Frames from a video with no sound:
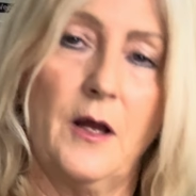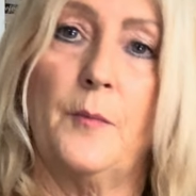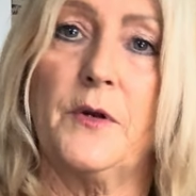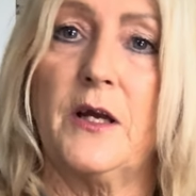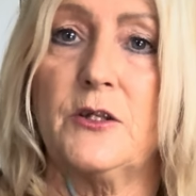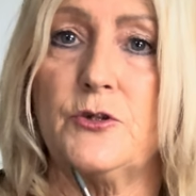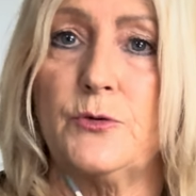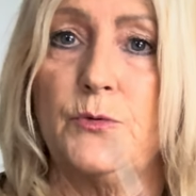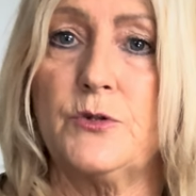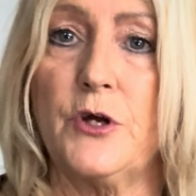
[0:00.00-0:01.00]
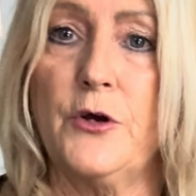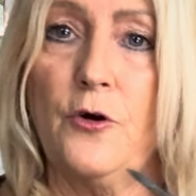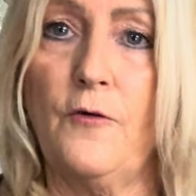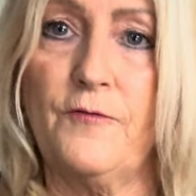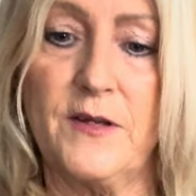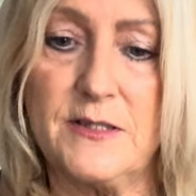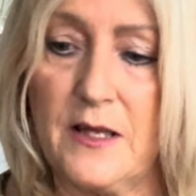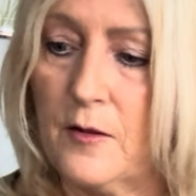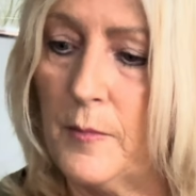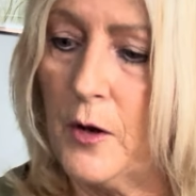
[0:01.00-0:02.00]
I'm going to turn off this
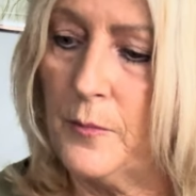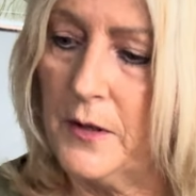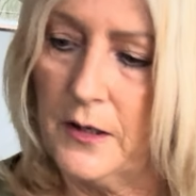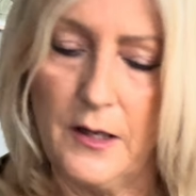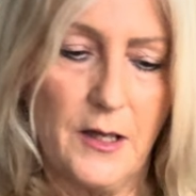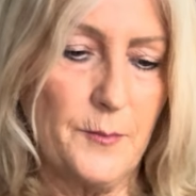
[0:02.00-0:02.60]
at the moment,